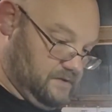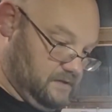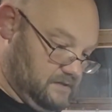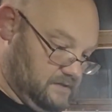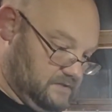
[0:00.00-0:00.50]

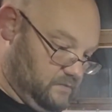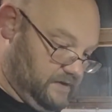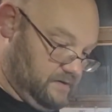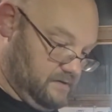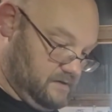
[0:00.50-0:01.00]
It's a little
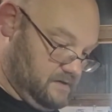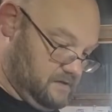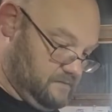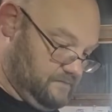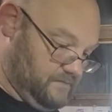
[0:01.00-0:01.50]
weird.
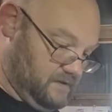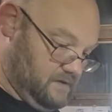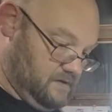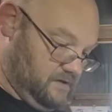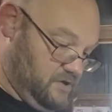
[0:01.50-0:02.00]

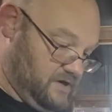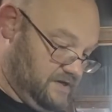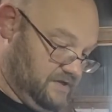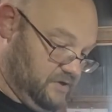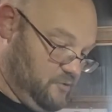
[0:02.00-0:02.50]
You
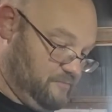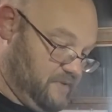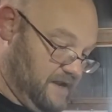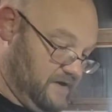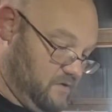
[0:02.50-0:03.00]
can do
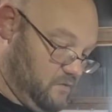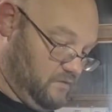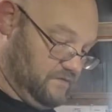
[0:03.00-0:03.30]
buttonholes